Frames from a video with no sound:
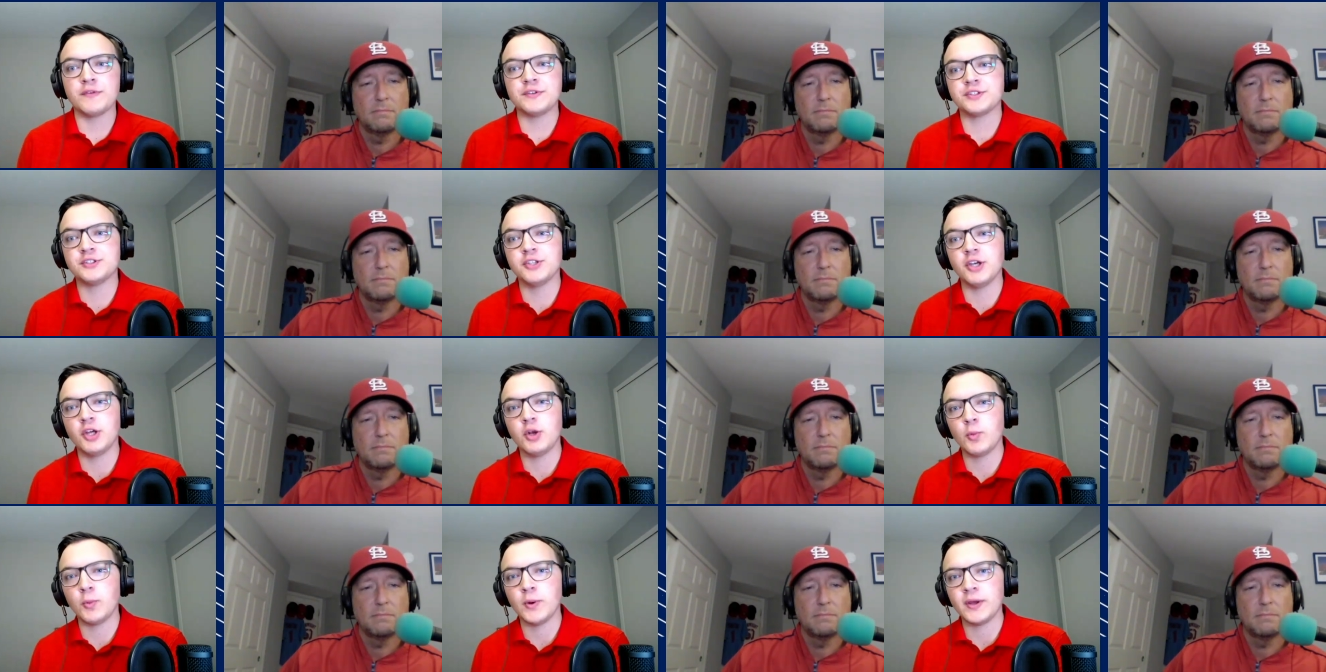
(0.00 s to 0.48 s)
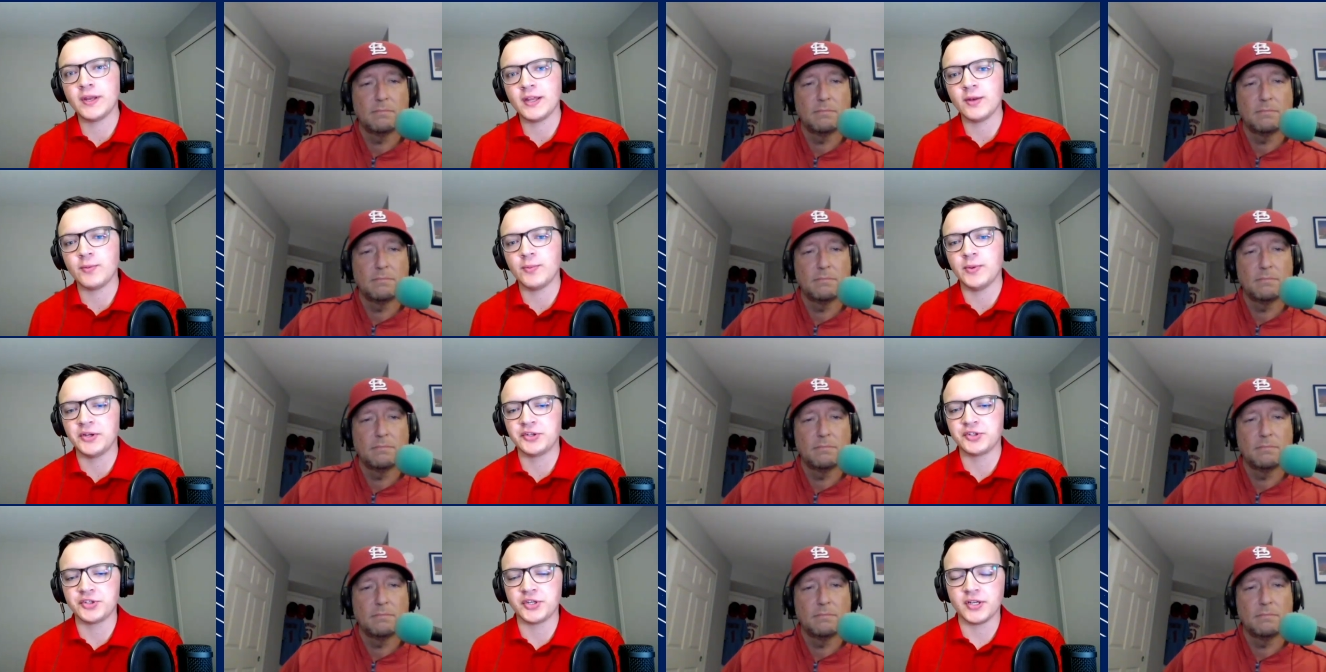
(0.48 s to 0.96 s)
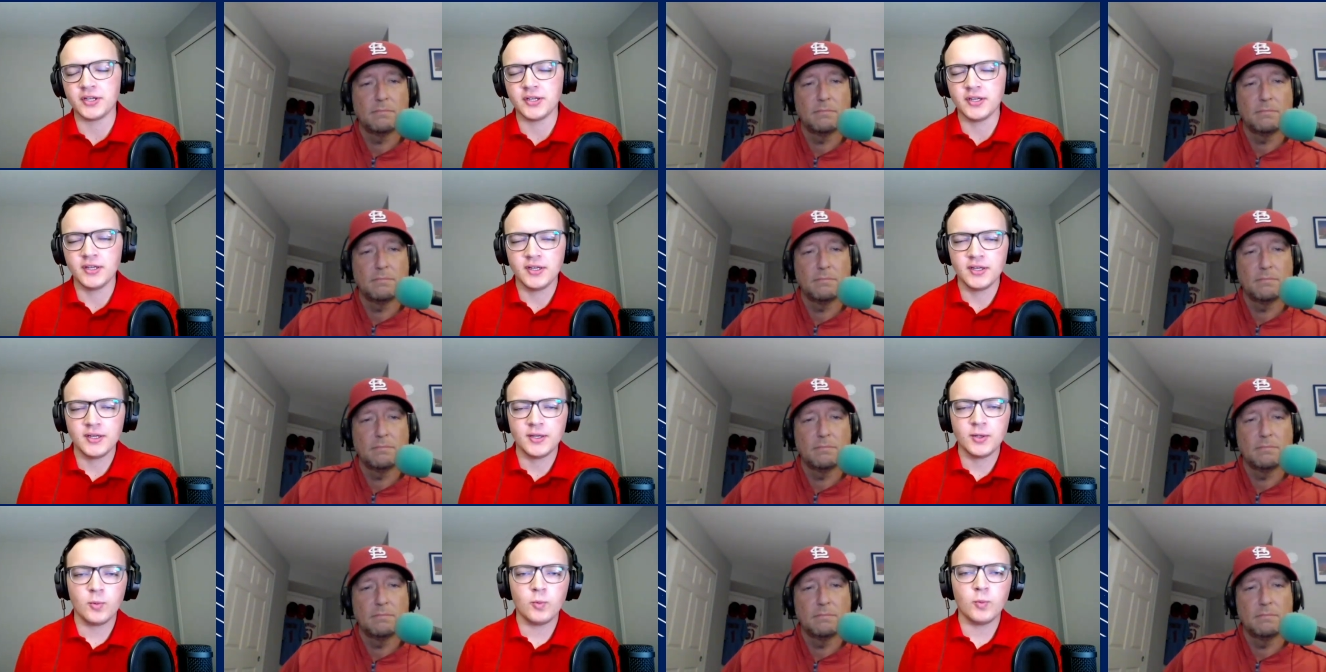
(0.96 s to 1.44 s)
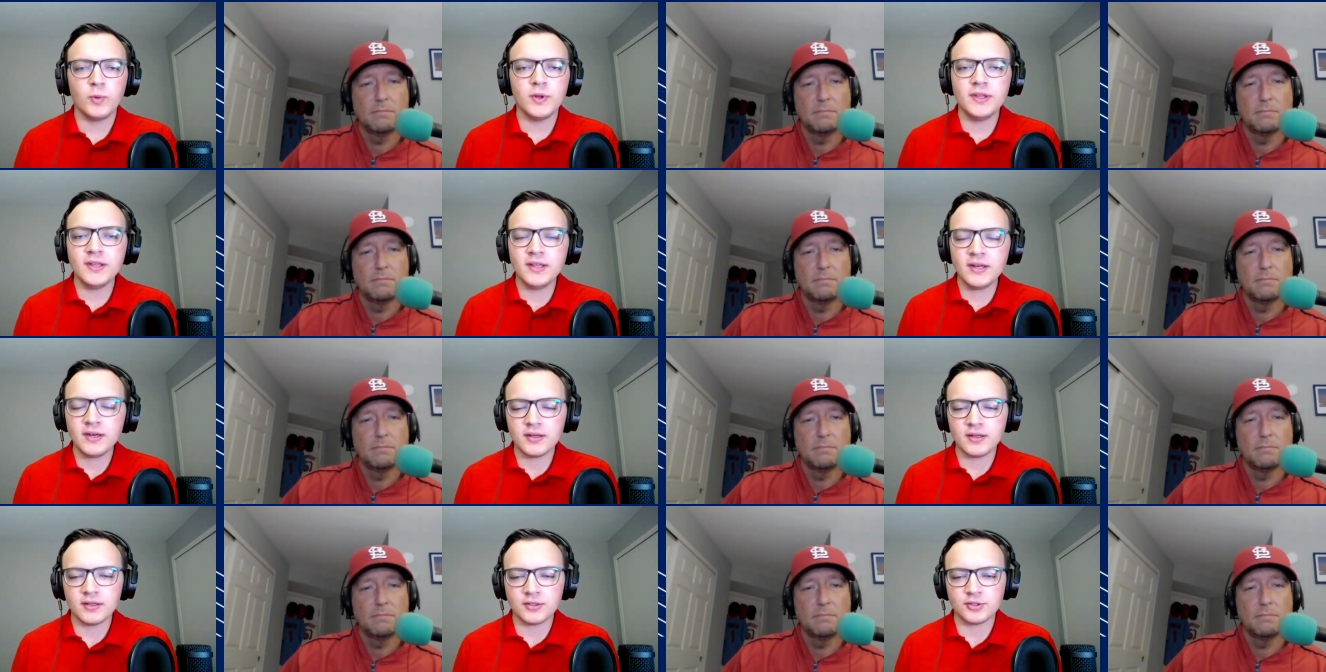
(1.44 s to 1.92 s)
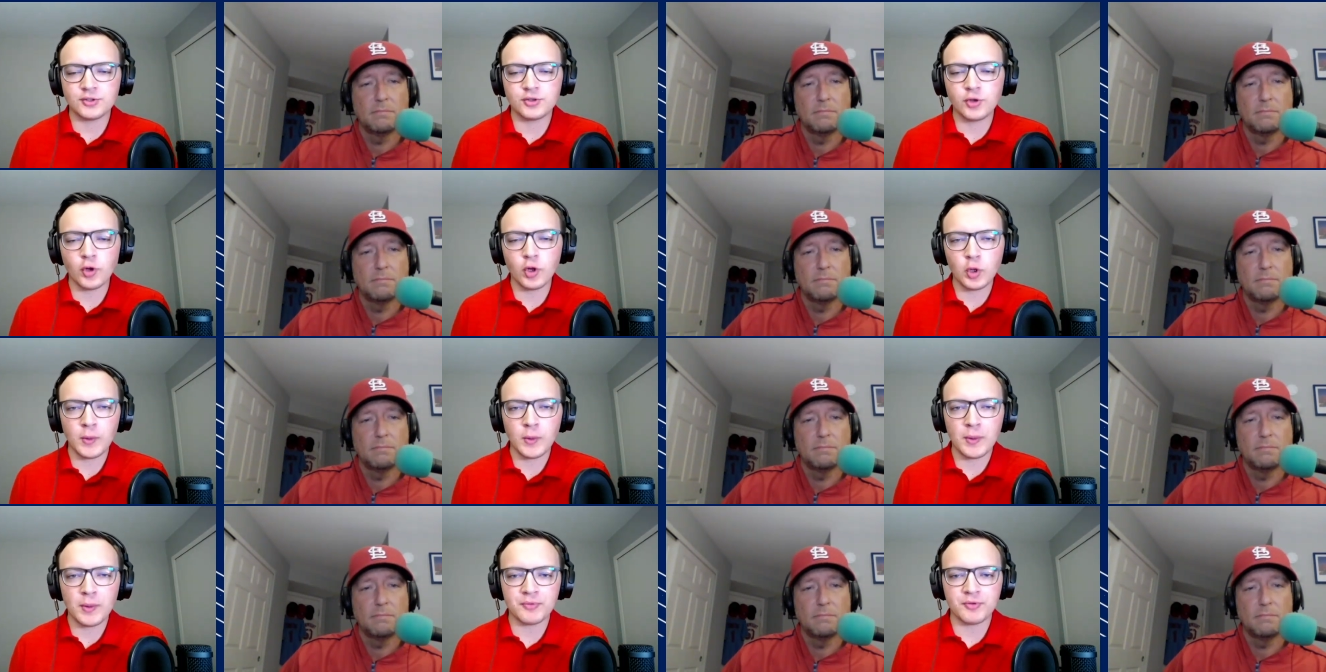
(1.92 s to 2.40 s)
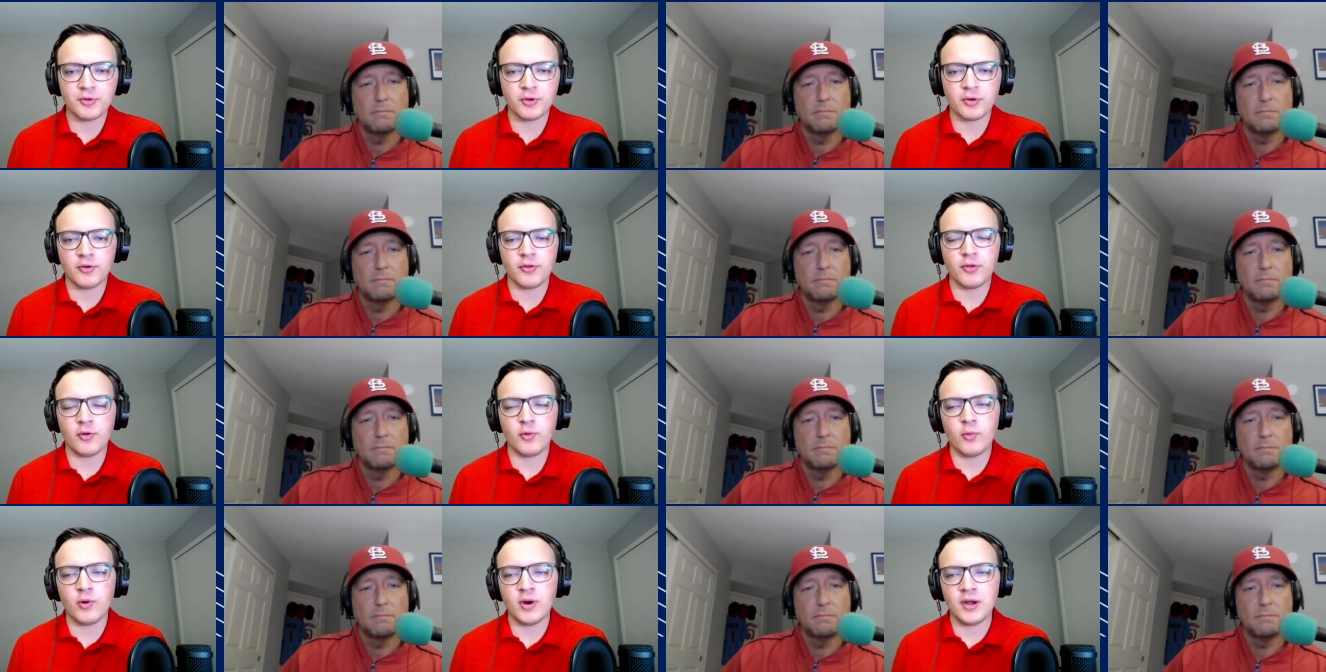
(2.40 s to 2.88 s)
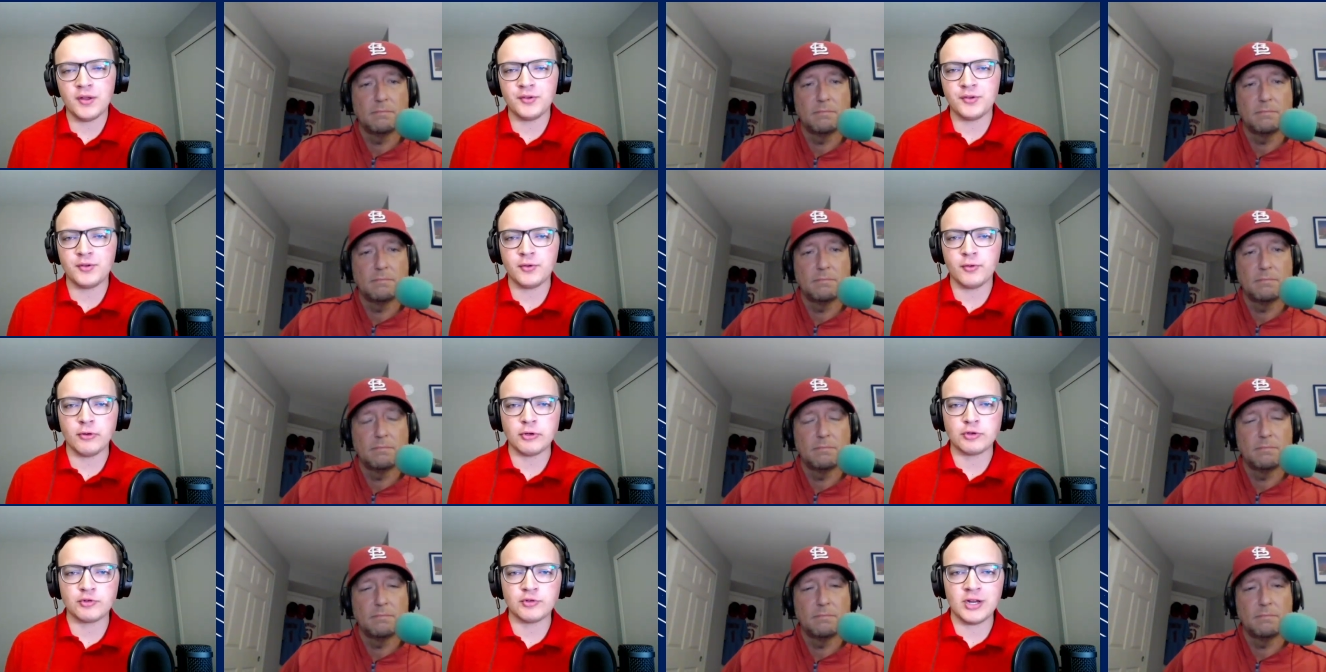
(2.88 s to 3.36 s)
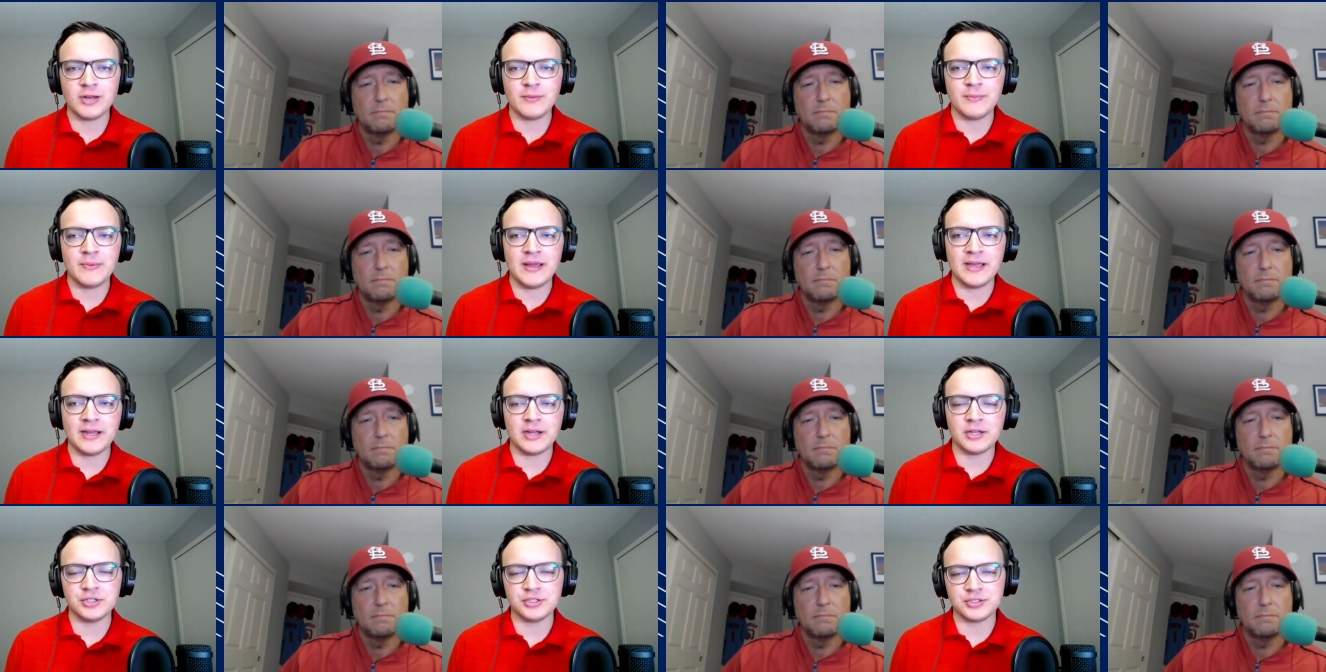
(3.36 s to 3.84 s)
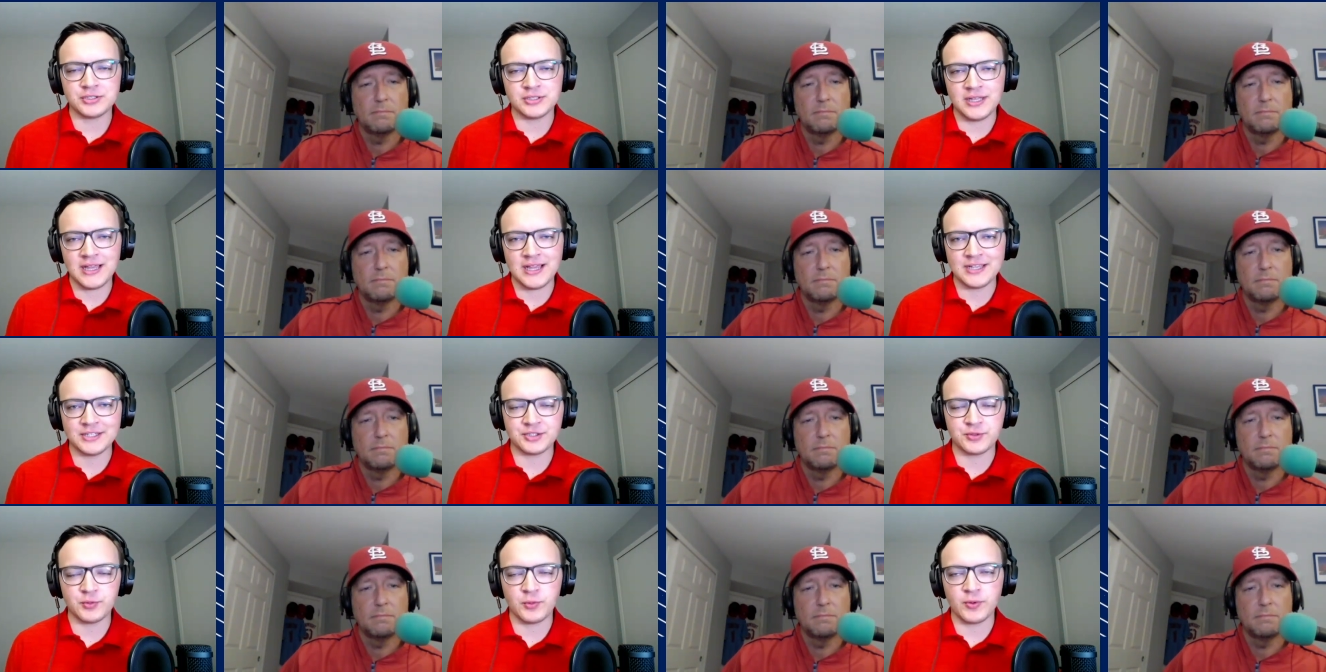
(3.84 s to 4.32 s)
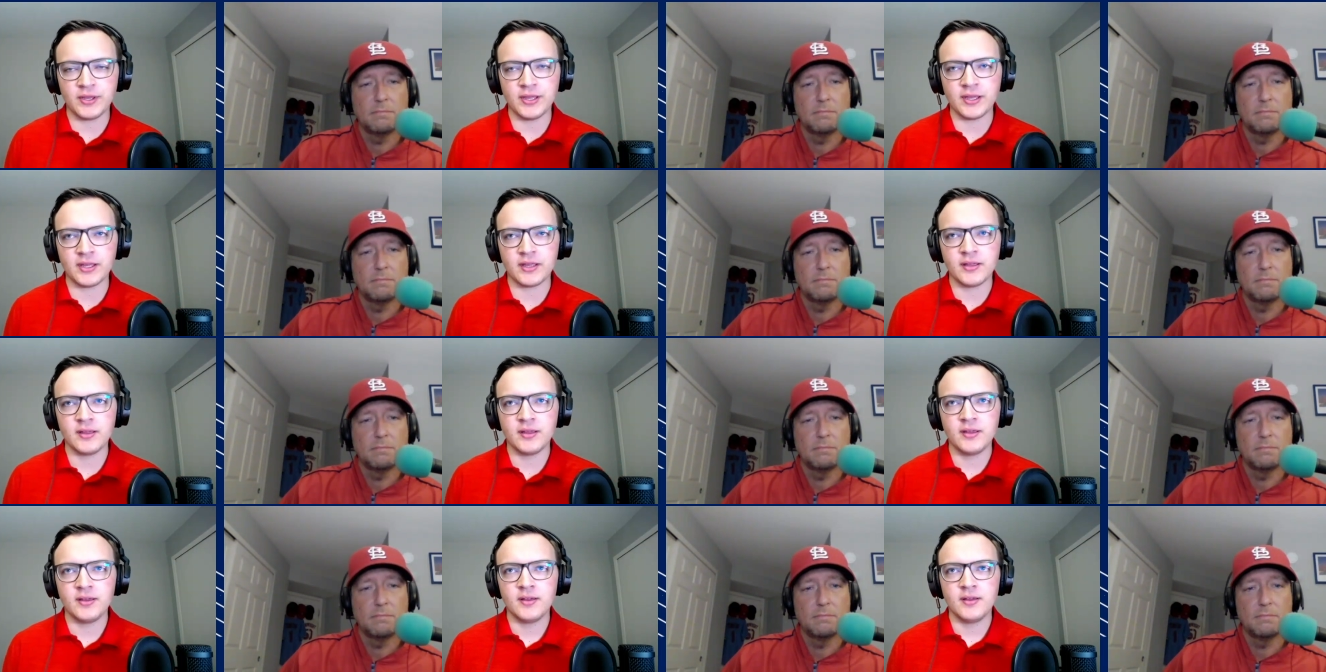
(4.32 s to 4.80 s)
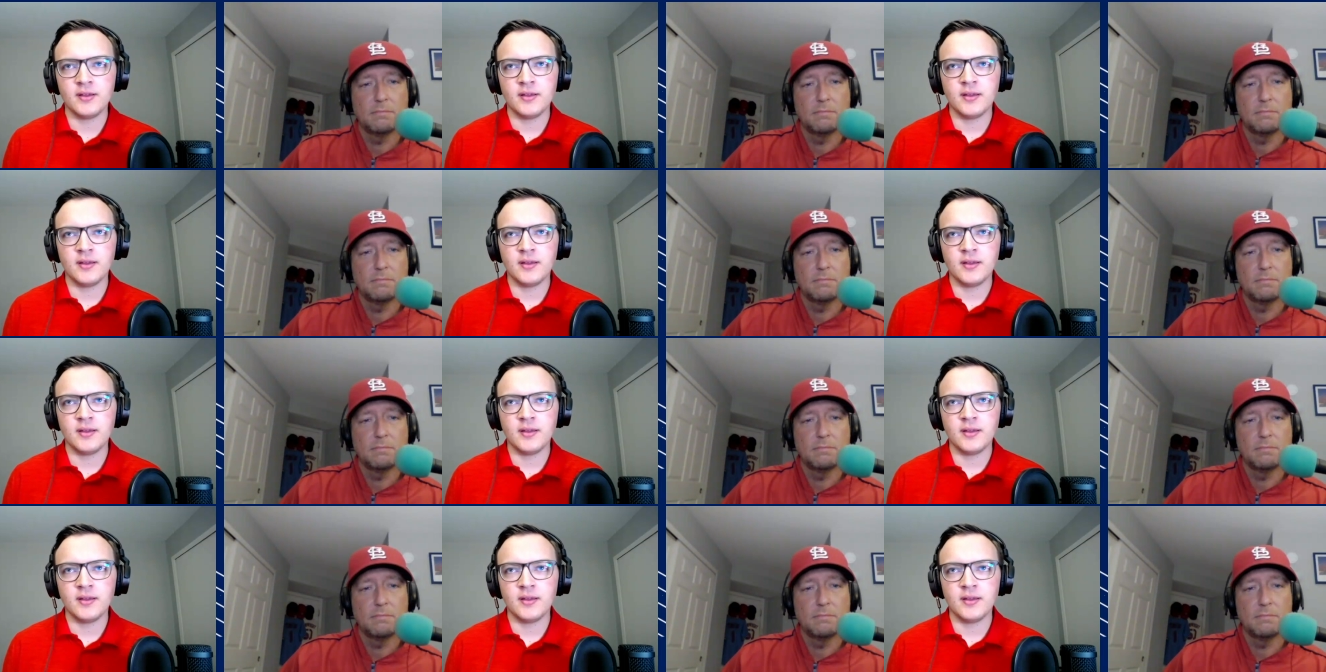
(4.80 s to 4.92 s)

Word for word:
Speaker 1: of a sudden we need pitching. We did a solo episode on the Juan Soto trade packages last week.